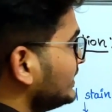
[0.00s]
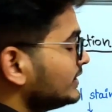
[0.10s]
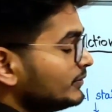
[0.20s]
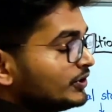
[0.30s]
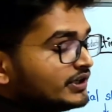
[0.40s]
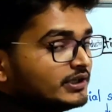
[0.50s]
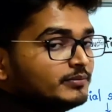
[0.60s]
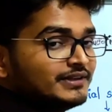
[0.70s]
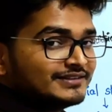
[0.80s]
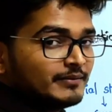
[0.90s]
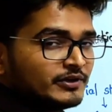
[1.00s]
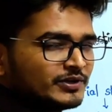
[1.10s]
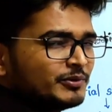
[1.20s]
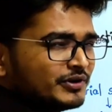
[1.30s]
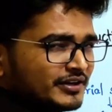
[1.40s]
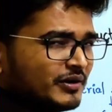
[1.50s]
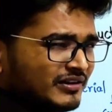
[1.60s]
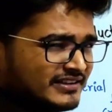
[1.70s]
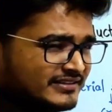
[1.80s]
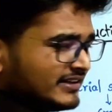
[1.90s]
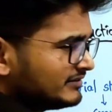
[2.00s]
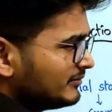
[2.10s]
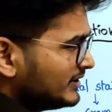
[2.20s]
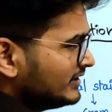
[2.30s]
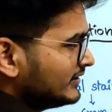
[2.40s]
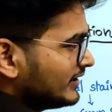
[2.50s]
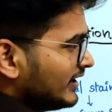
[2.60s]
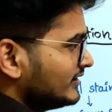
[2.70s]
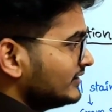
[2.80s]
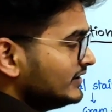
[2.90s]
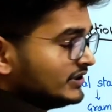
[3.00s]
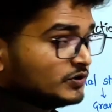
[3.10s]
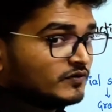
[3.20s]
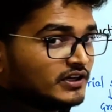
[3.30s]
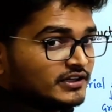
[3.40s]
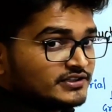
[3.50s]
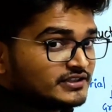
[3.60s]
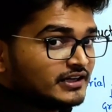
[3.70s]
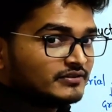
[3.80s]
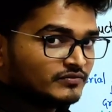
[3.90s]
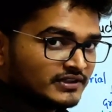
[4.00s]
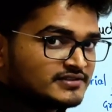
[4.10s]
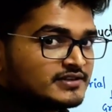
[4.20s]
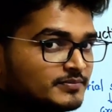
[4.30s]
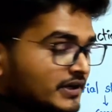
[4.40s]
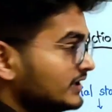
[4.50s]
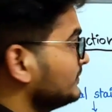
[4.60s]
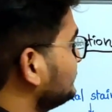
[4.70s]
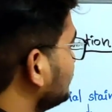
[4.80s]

mediated immunity, B cell mediated immunity. All these things will be here, and you will understand one step ahead.